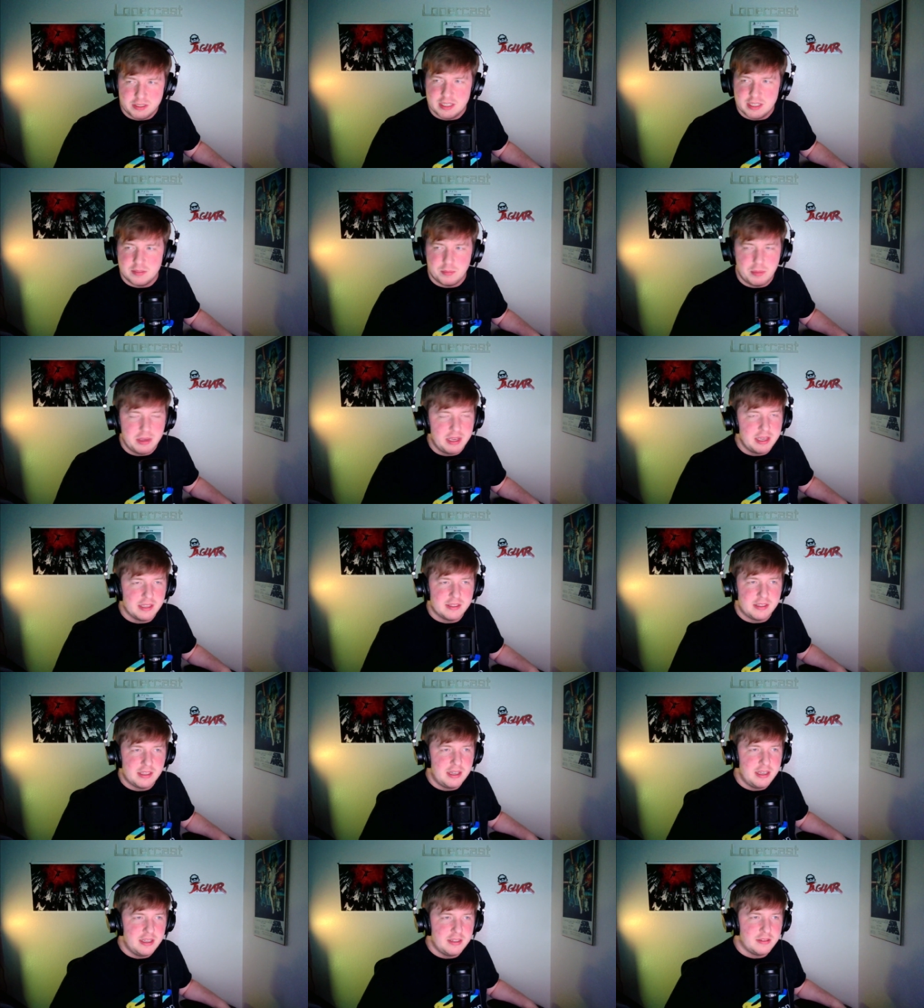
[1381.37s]
as big as
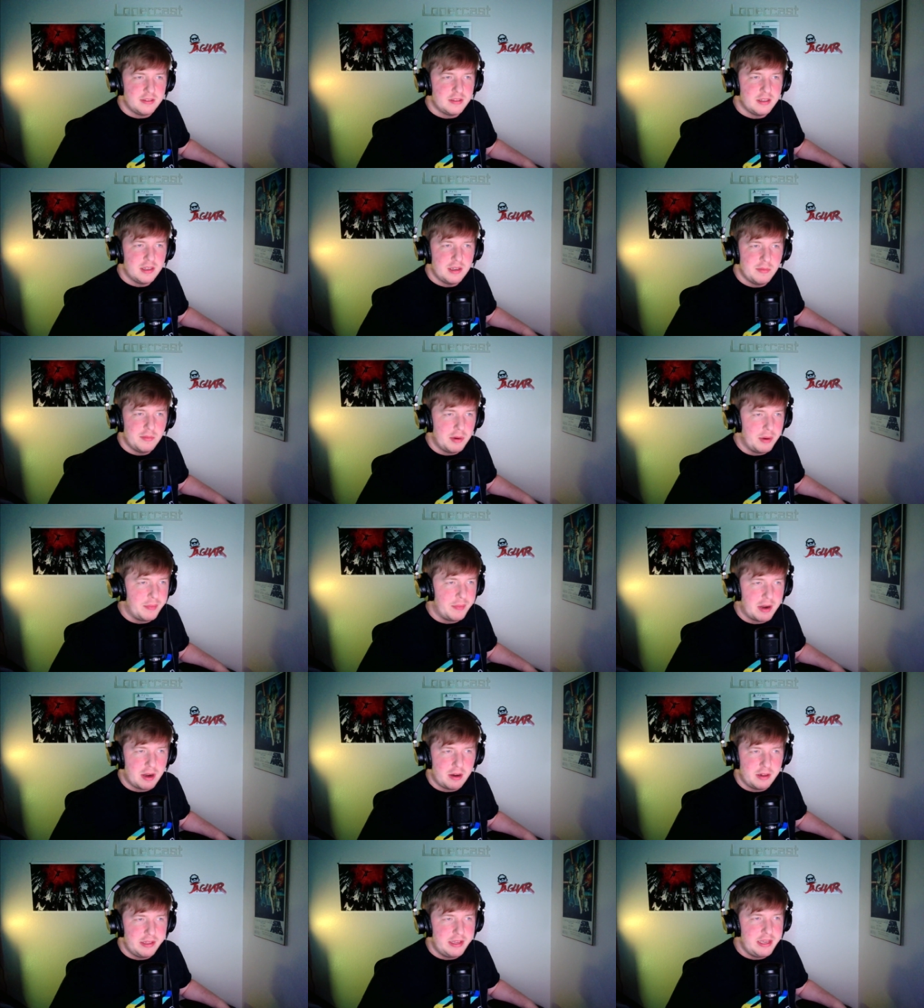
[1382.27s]
it is, but
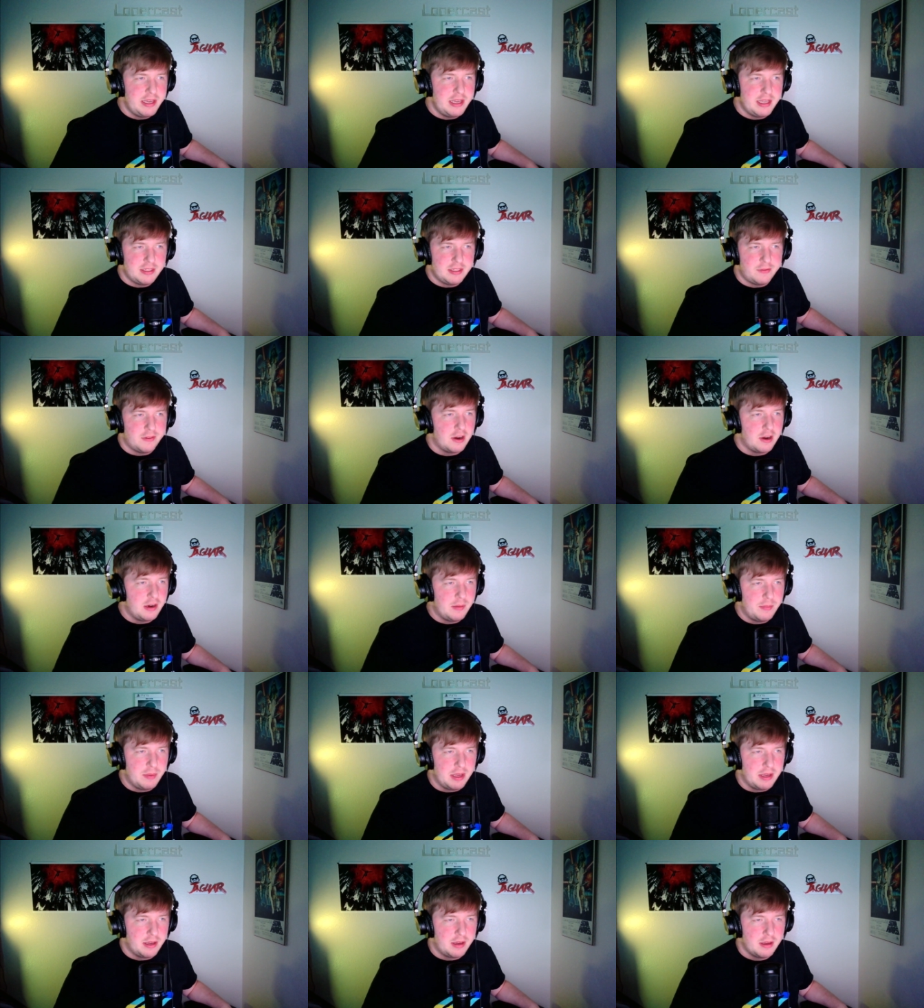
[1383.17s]
apparently it's very
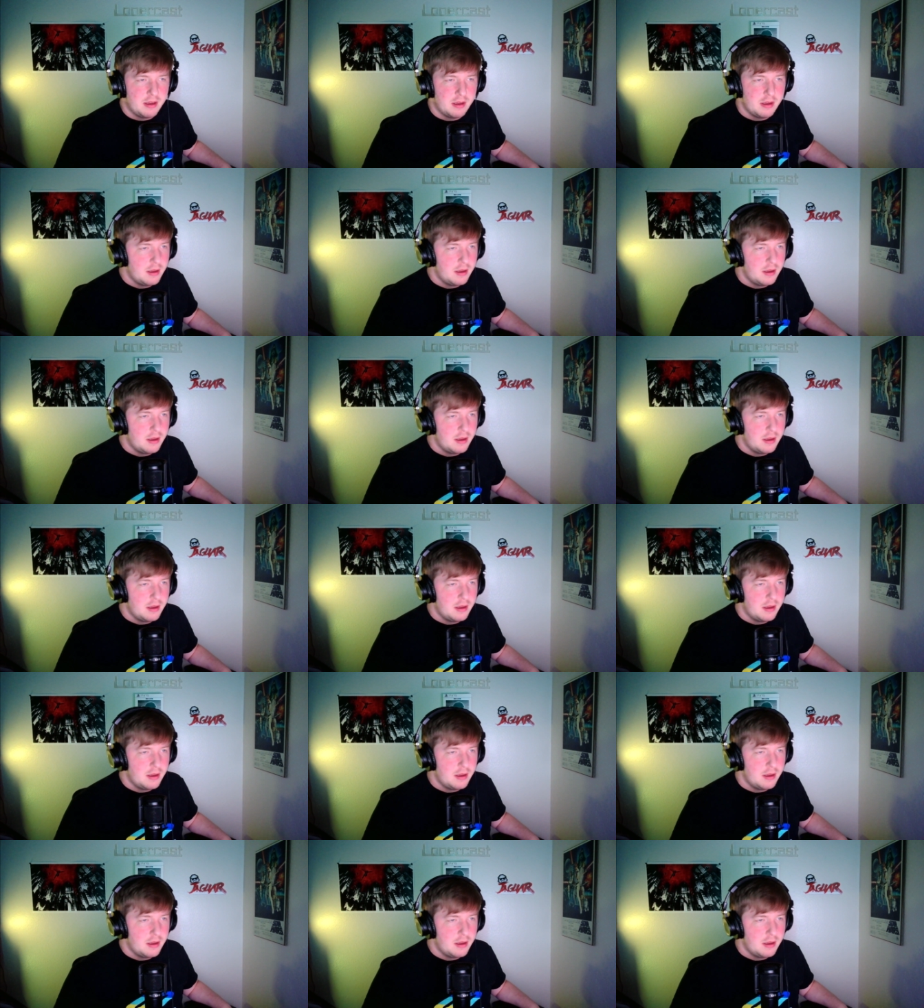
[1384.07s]
big.